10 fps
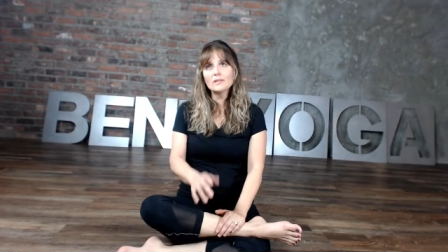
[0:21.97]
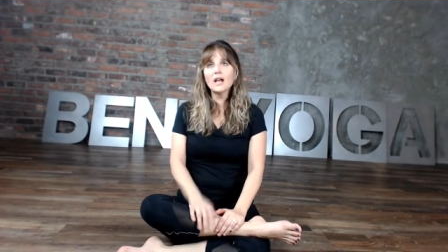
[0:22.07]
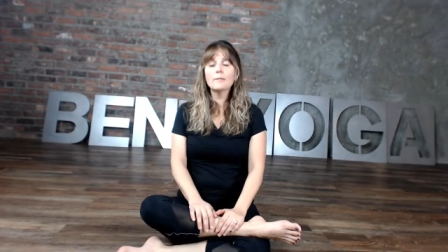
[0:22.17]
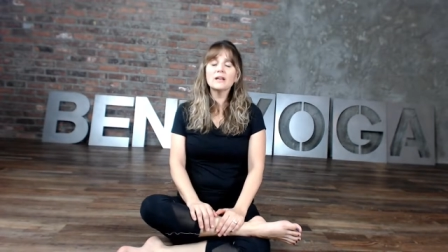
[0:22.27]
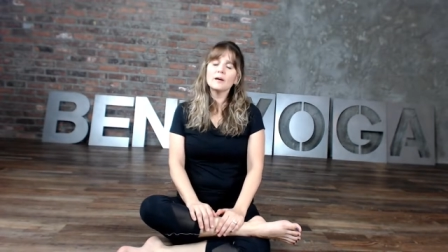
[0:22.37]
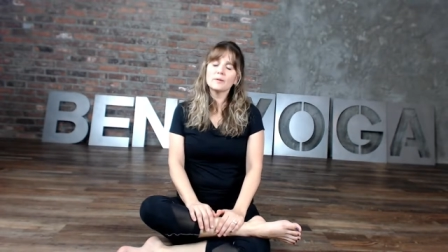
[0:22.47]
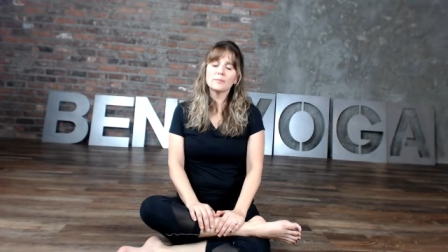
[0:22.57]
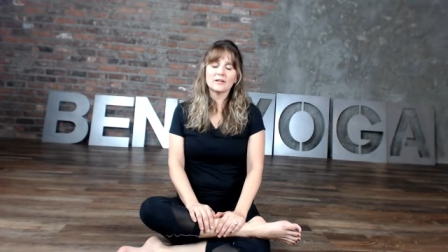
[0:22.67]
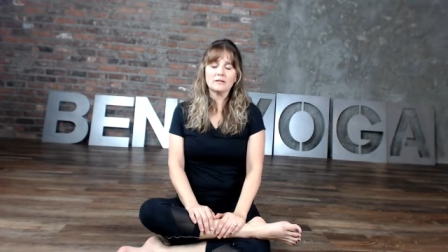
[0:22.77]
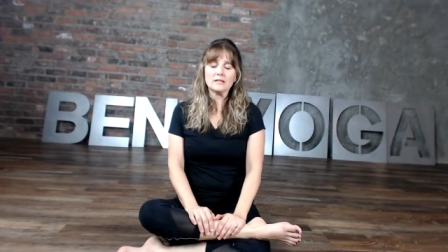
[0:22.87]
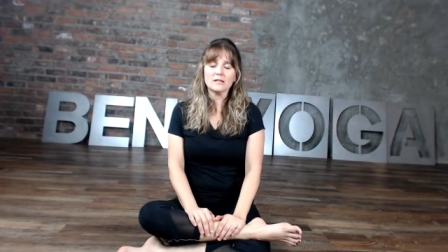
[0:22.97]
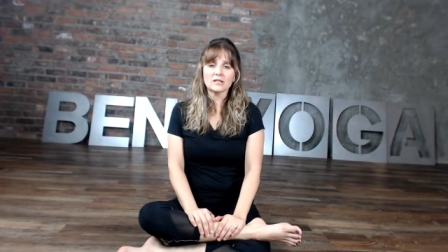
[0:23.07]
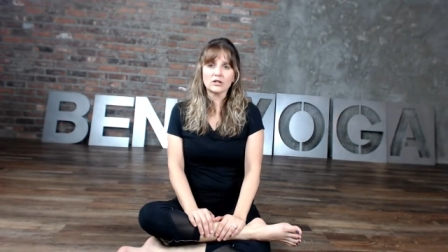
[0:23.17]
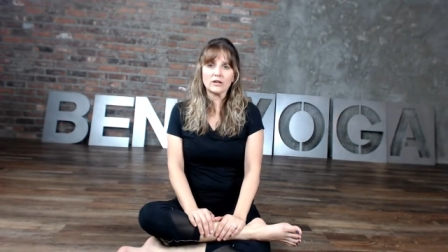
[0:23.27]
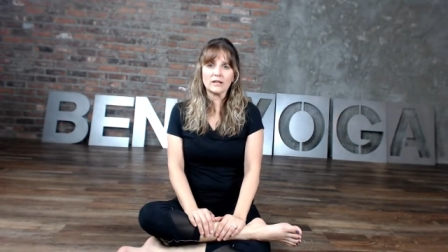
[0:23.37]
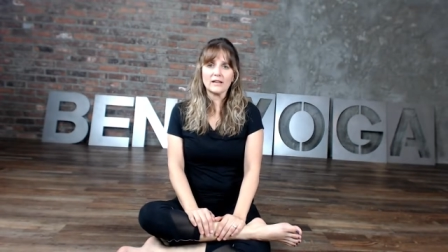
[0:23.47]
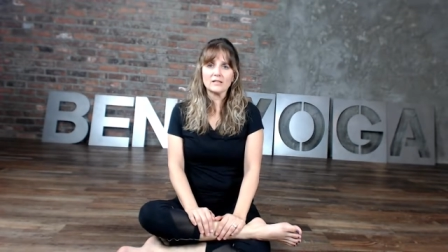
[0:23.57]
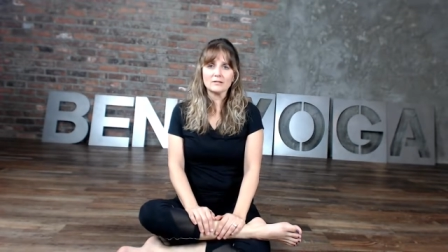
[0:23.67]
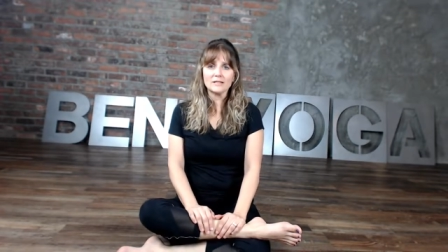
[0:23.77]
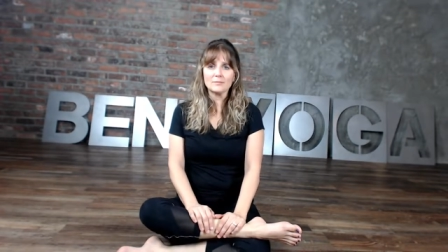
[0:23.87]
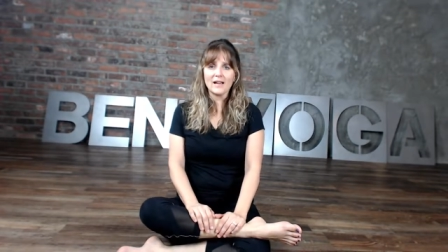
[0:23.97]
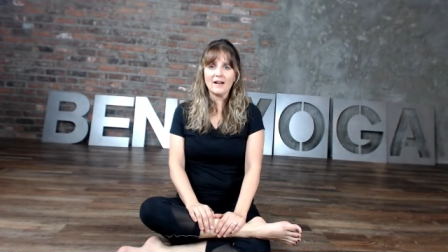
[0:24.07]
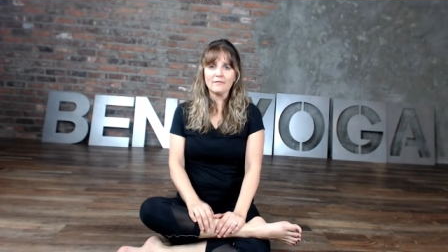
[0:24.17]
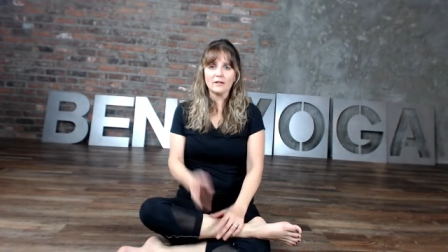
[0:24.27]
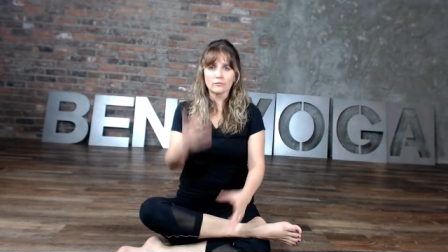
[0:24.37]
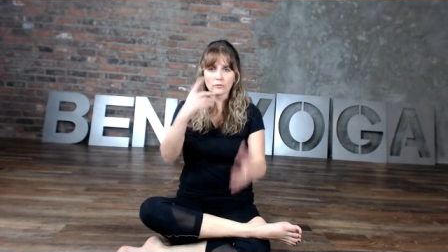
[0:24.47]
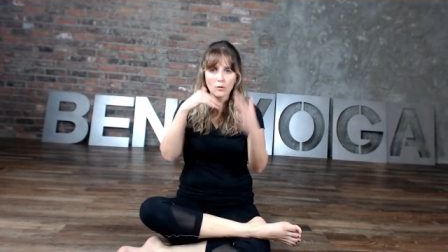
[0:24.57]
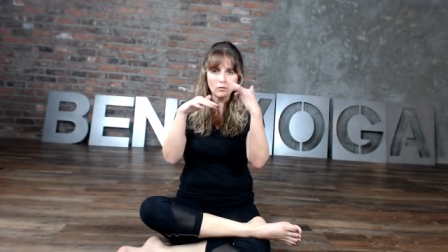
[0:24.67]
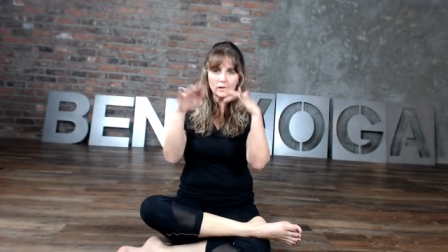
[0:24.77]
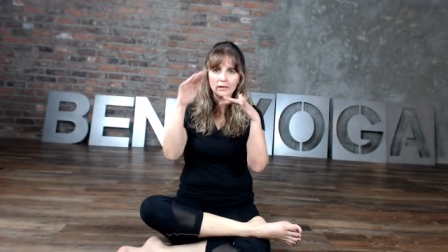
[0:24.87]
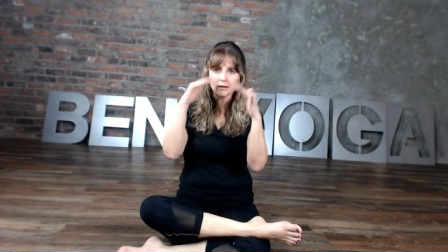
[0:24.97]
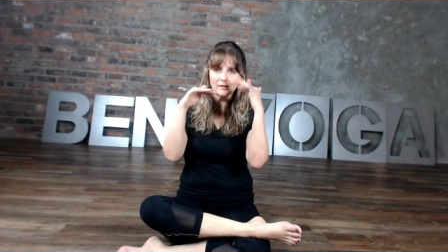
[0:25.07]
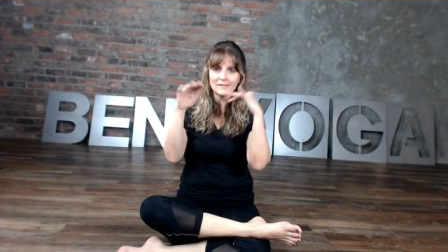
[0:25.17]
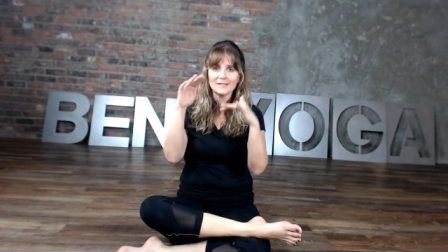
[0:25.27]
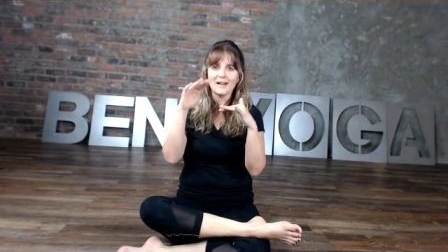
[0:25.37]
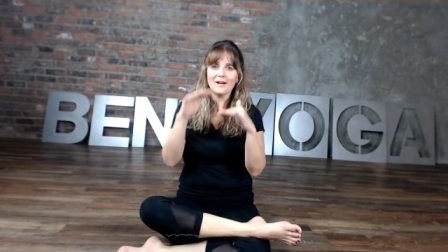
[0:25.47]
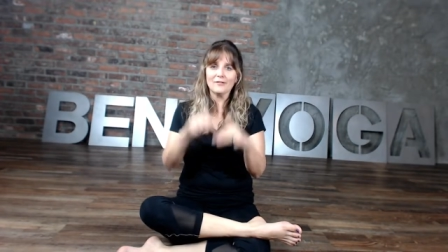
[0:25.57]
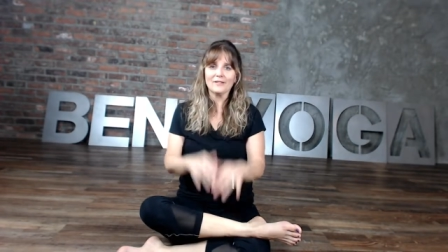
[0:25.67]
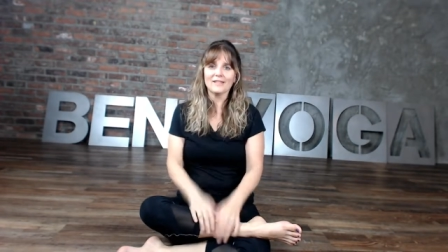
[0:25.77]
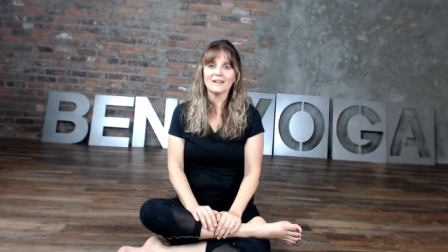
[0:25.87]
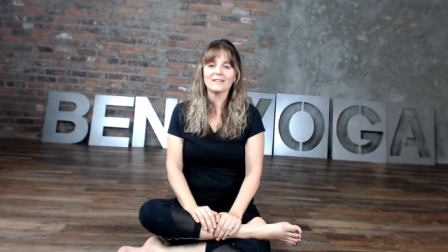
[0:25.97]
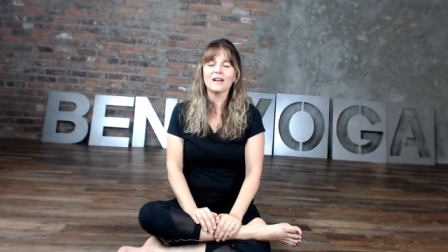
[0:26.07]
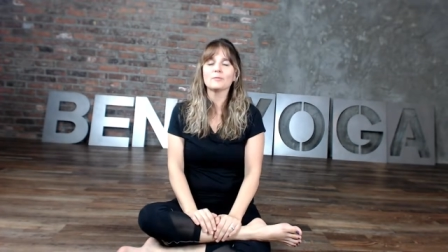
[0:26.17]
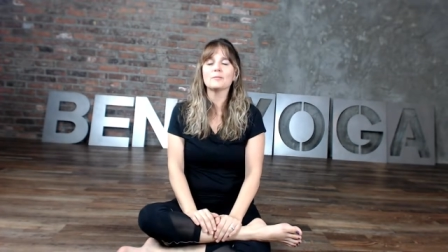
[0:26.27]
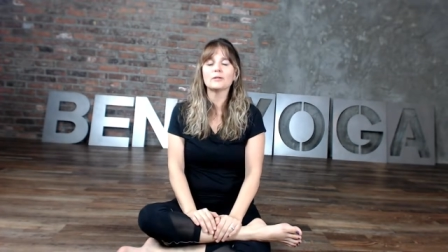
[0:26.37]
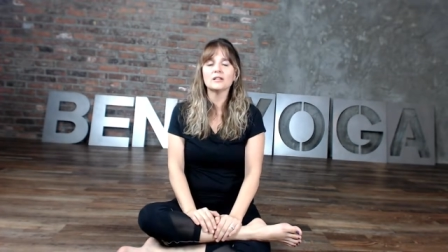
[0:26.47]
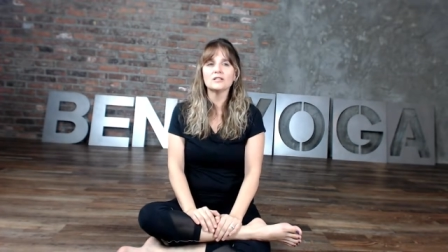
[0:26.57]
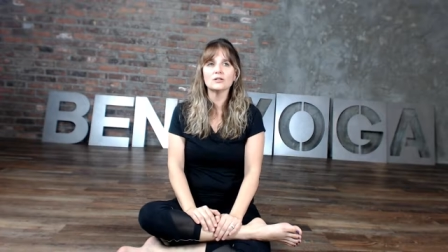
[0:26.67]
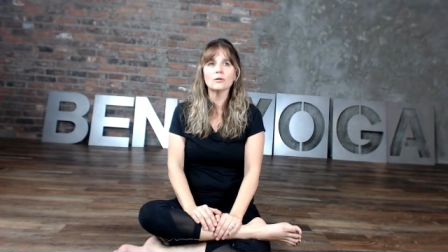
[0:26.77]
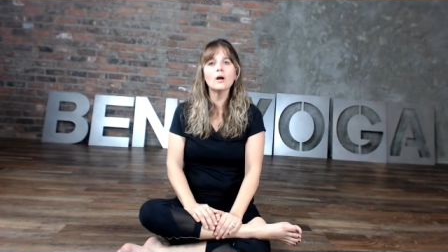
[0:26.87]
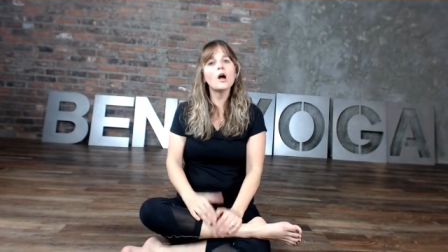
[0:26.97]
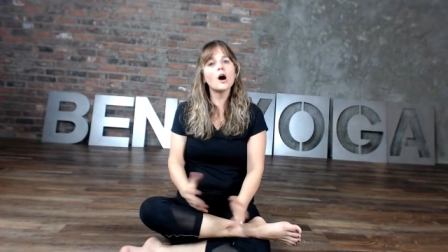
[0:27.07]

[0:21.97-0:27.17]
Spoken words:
I may not be pronouncing this correctly. I don't seem to have the rolling down that a lot of people can do.